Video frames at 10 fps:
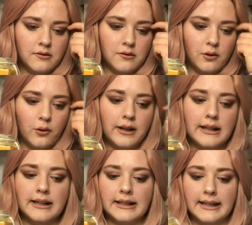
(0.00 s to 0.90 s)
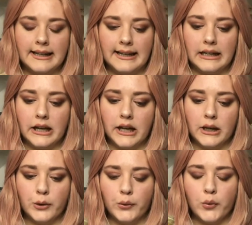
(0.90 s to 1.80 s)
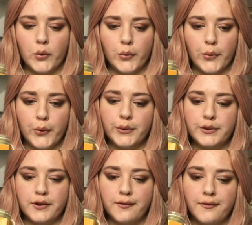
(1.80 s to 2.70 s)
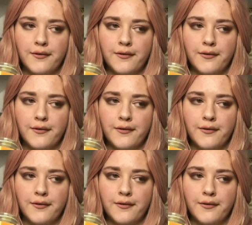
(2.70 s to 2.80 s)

toilet cleaner or sort of